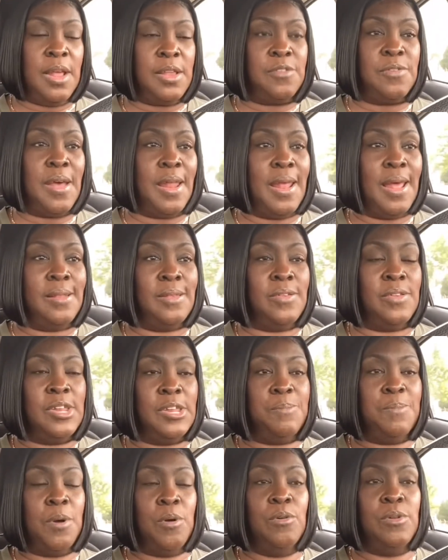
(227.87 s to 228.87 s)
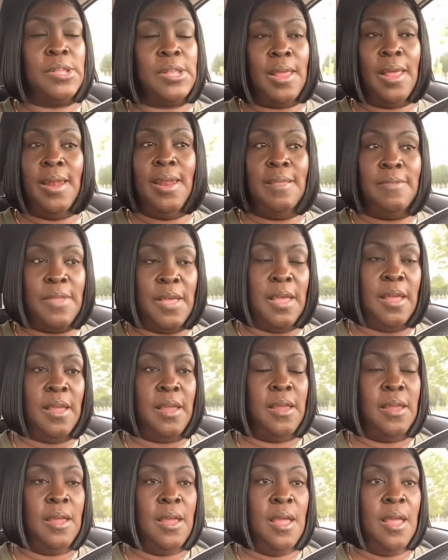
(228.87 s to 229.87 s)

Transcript: I try not to just post anything.